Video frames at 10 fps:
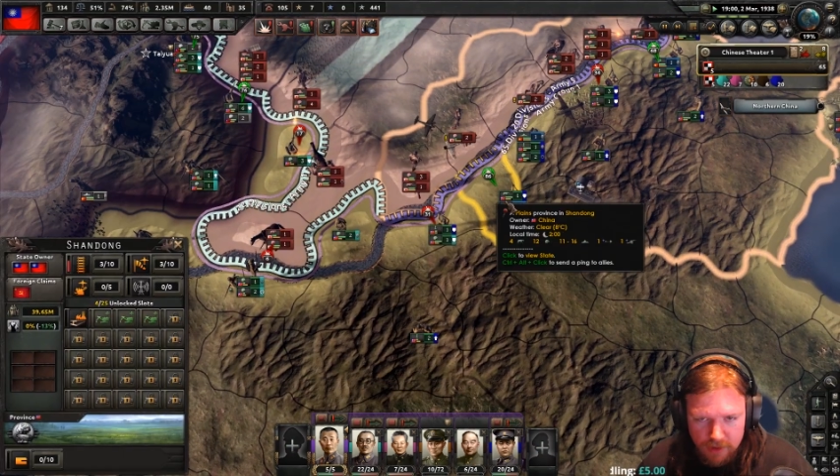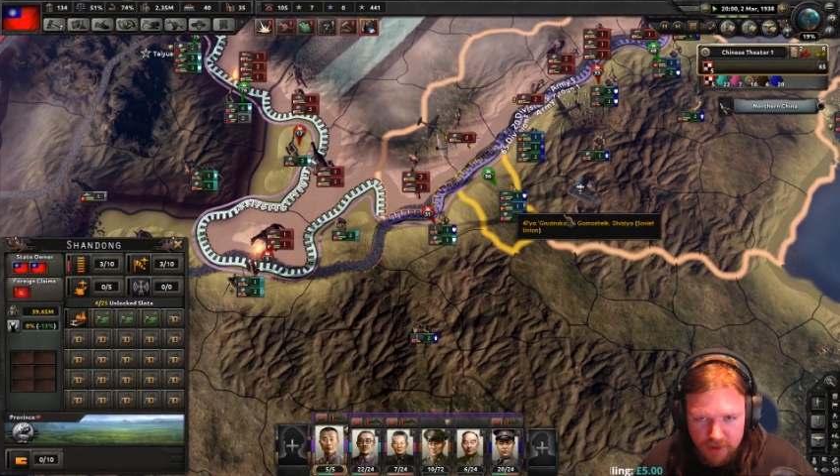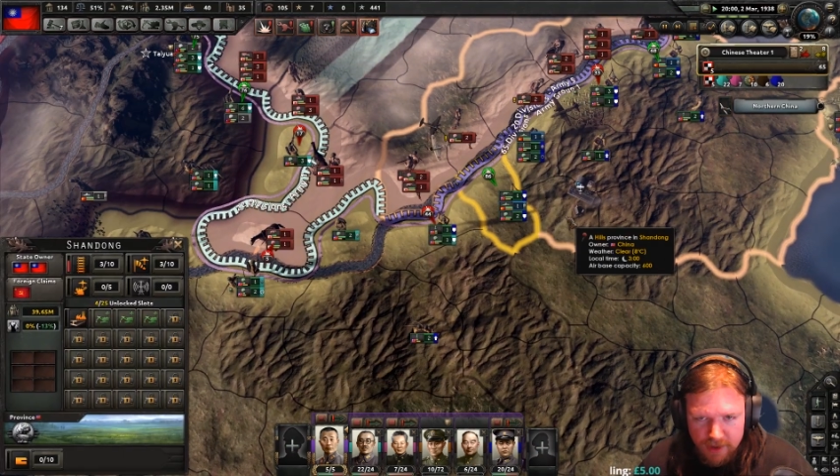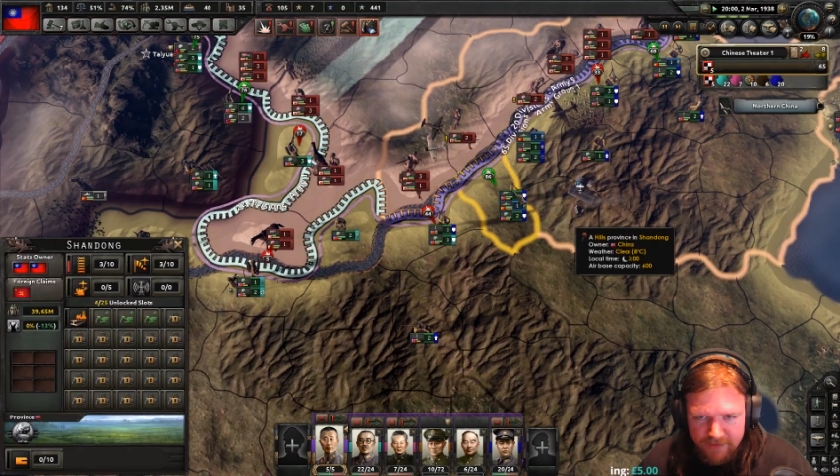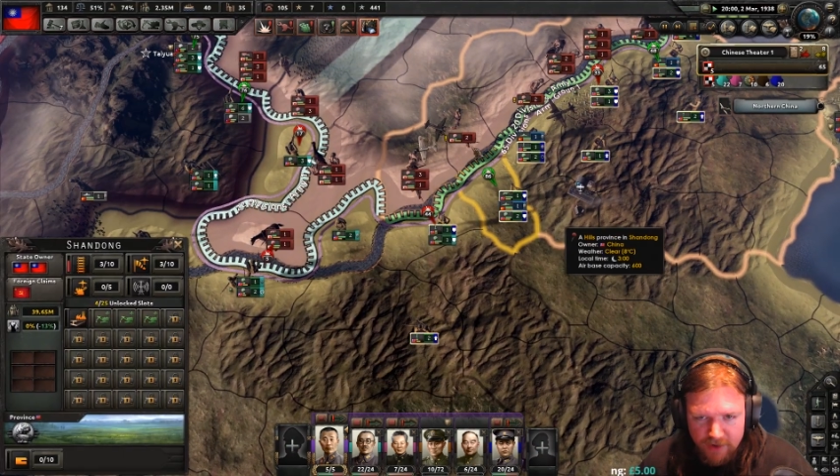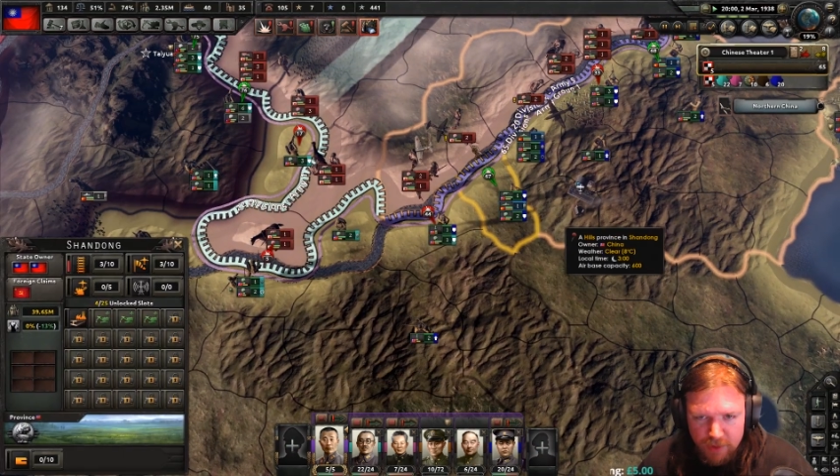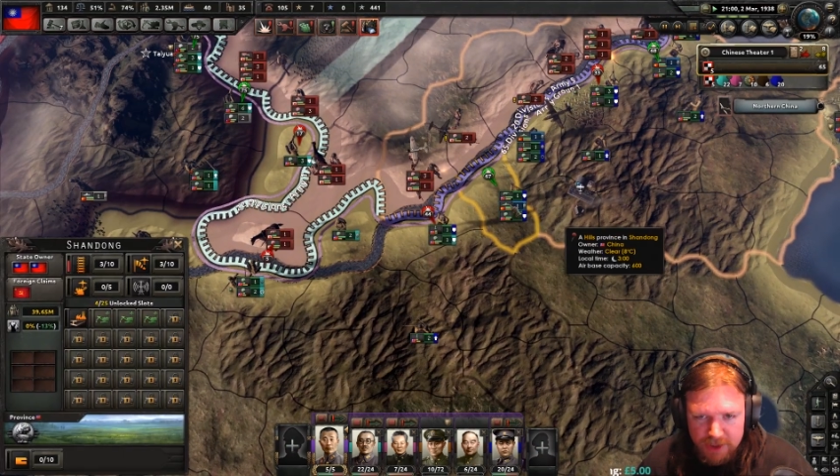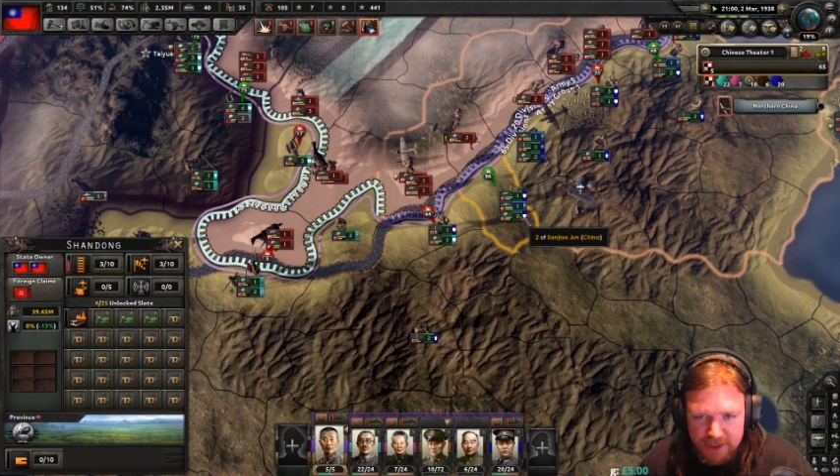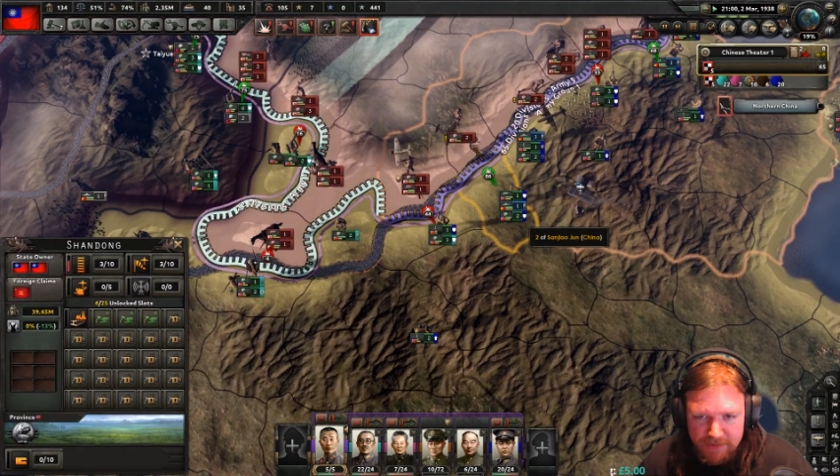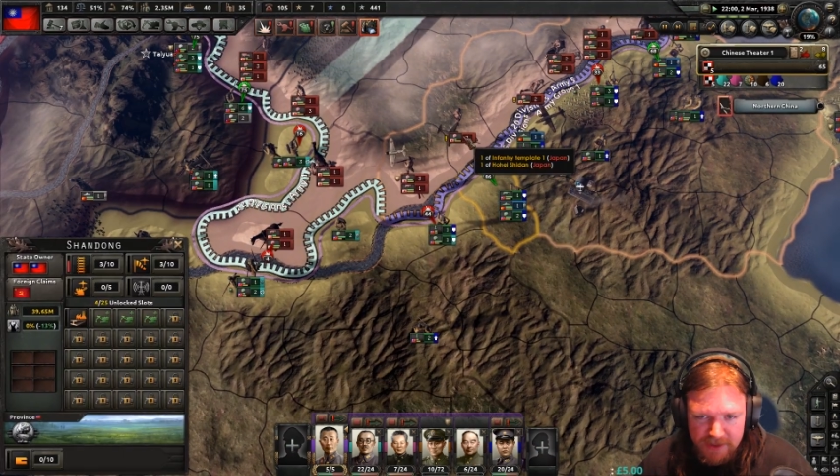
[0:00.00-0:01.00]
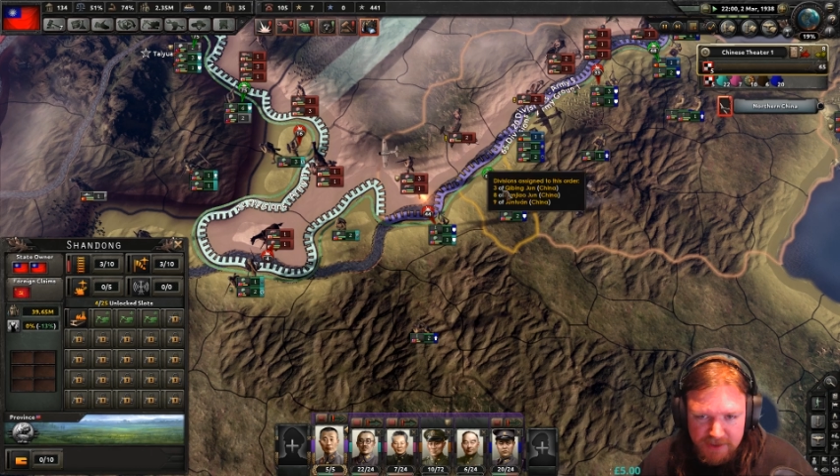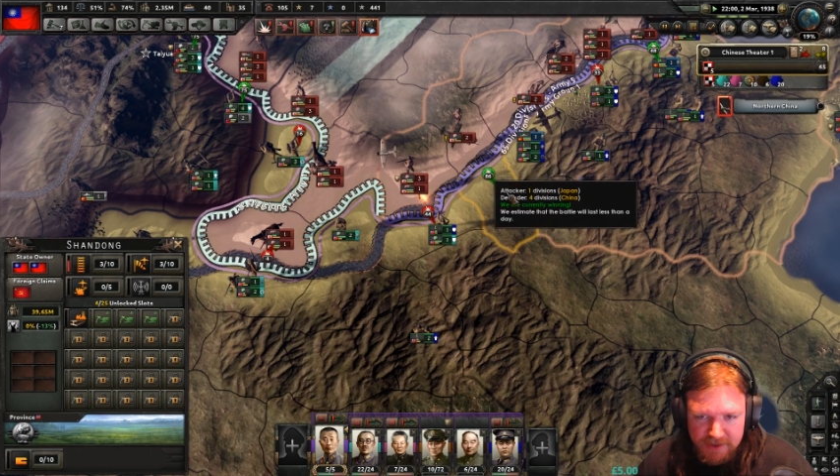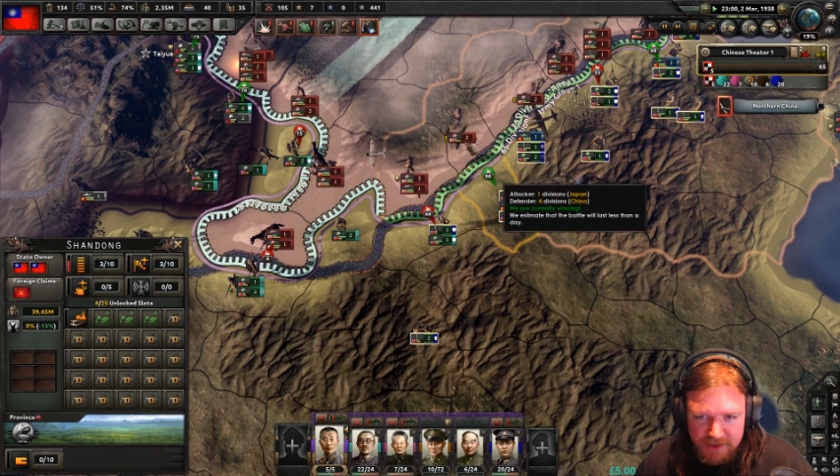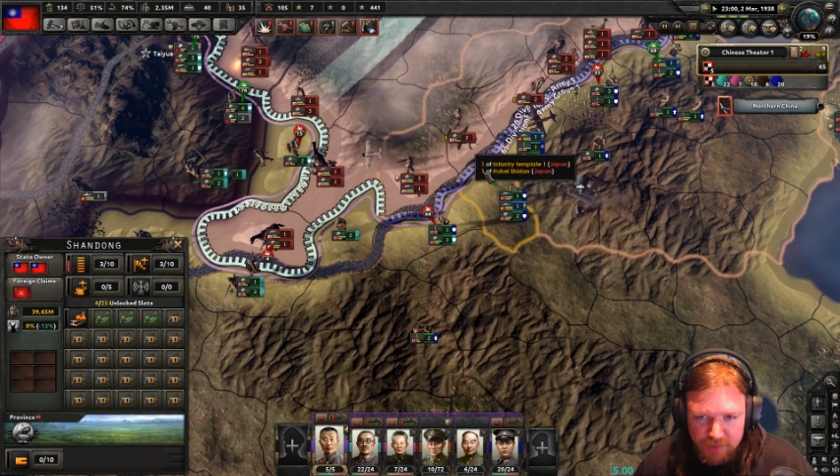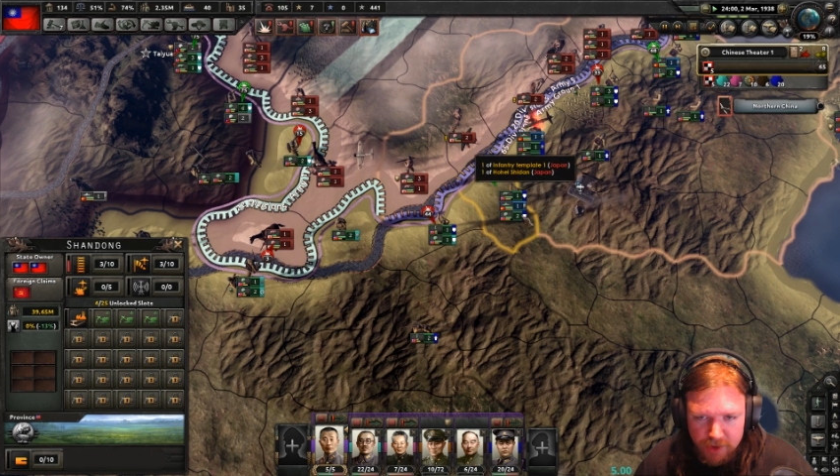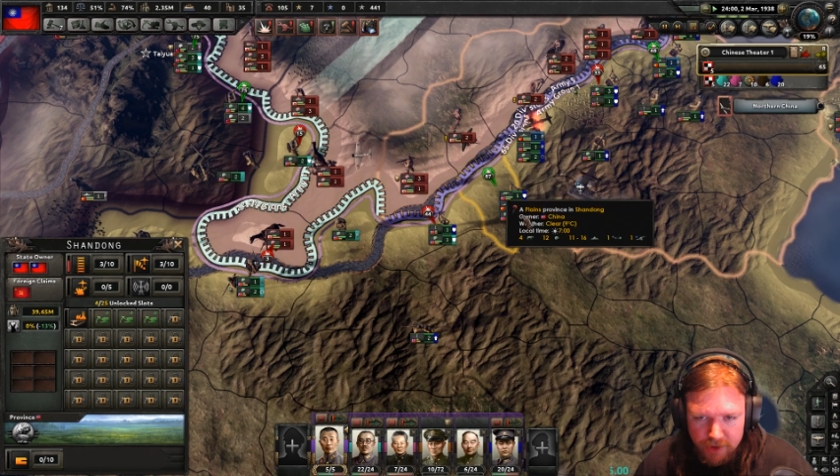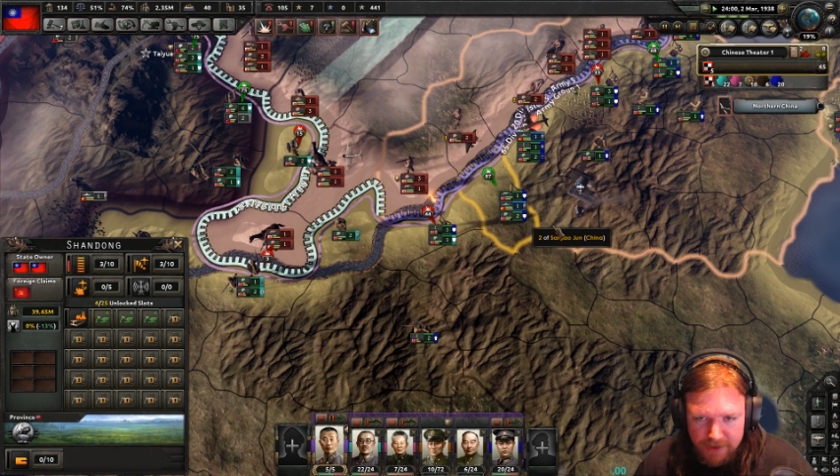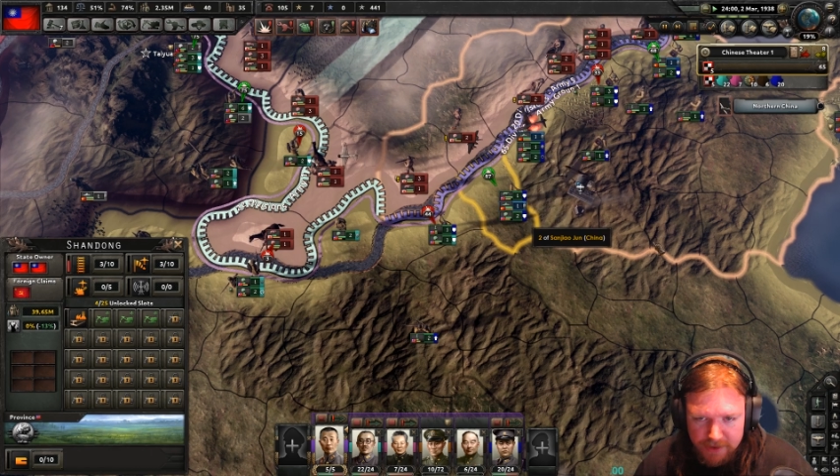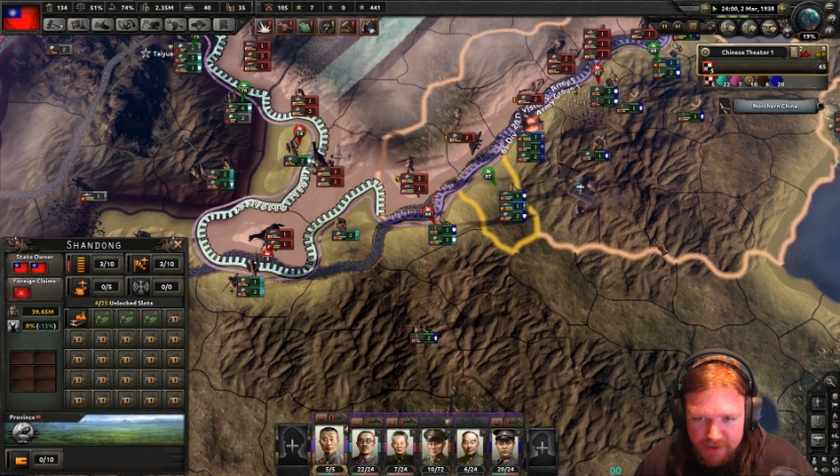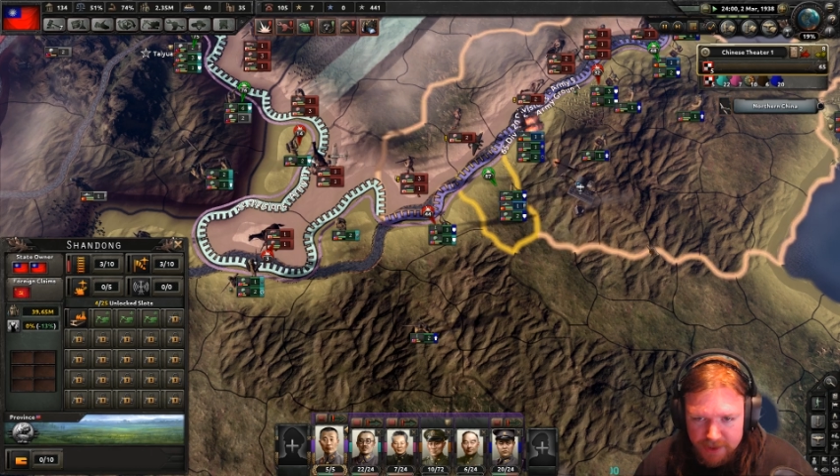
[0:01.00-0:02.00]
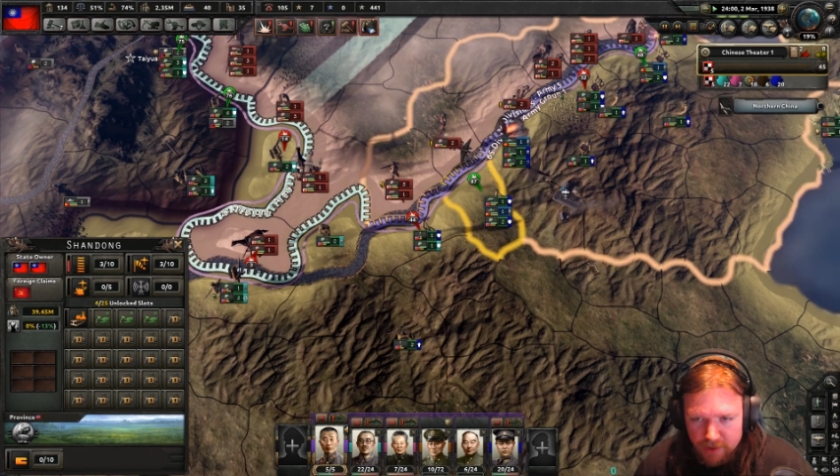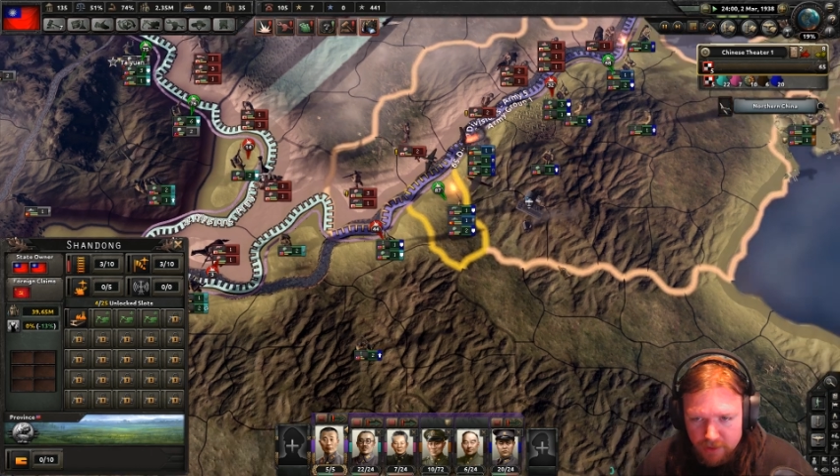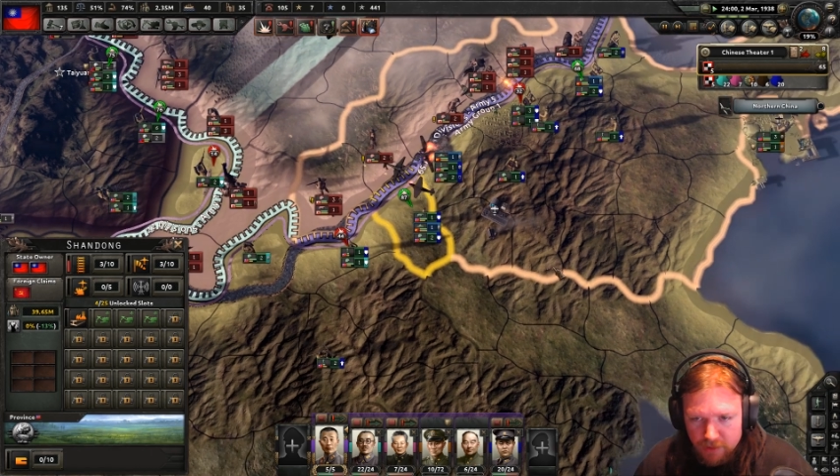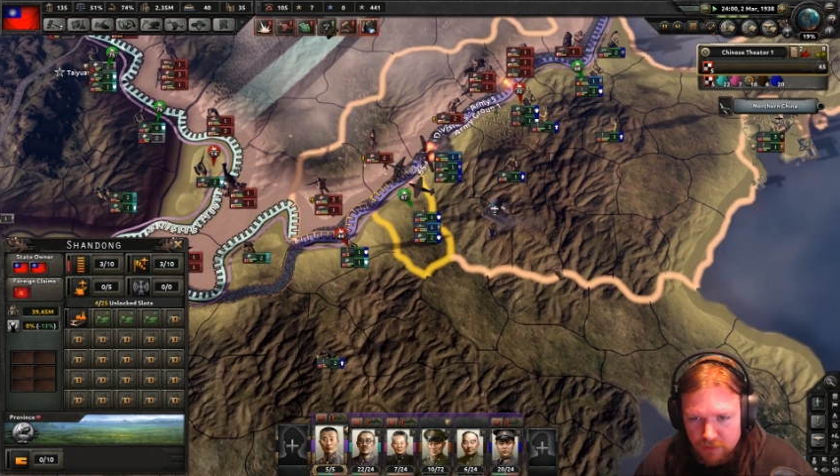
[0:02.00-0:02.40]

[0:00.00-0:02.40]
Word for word: Yeah, if I were the Japanese, this is where I'd be attacking.